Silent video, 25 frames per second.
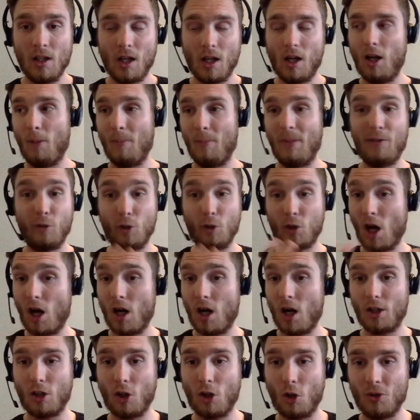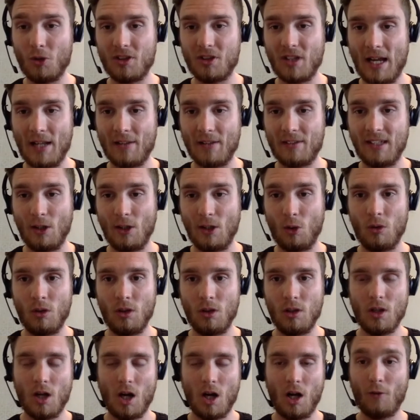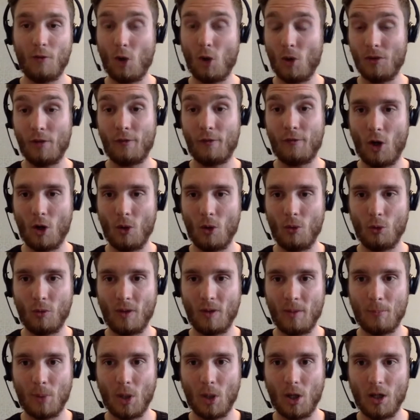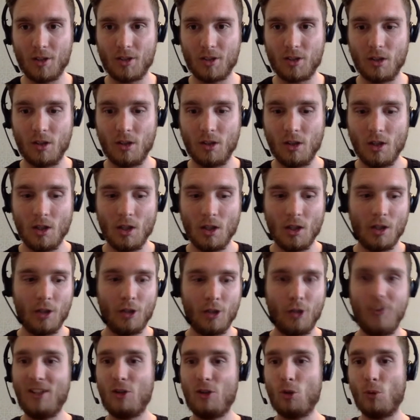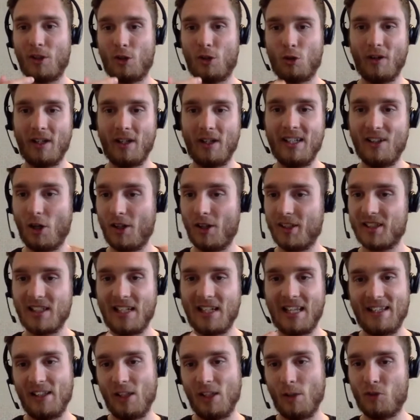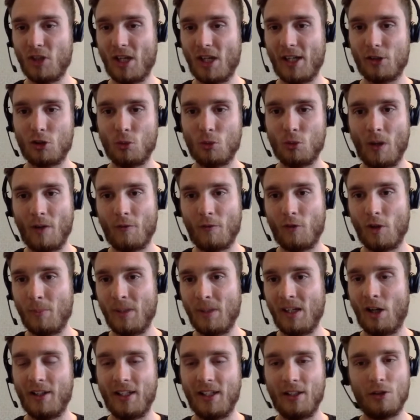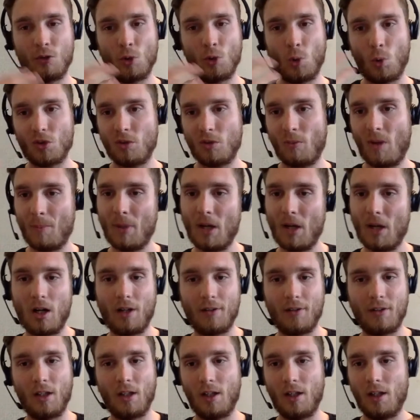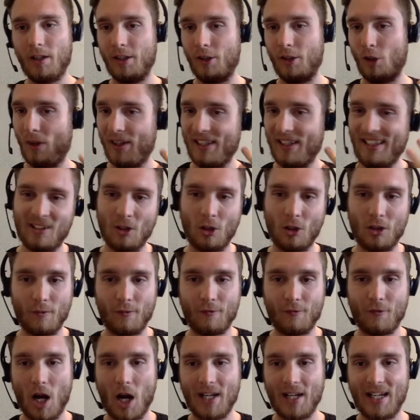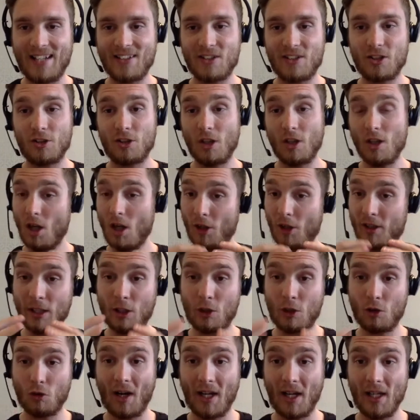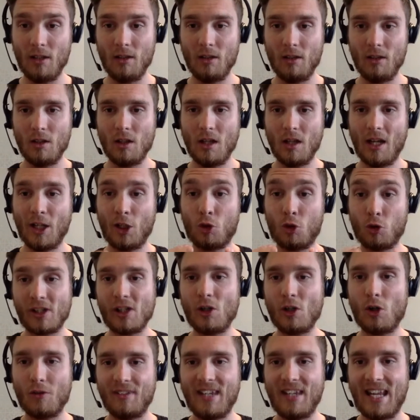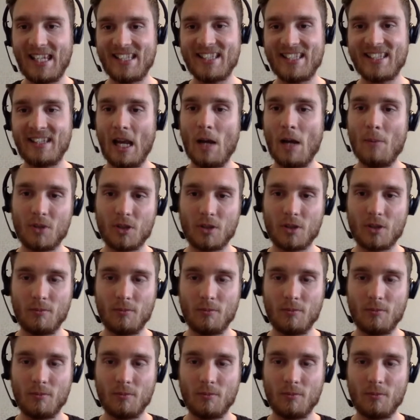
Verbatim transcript: Um, if you can't close that deal either on the phone or in person, you need to agree and isolate the objection, whether it be I need to talk to my partner, you know, I need to look at finances. Okay, great. Agree on next steps.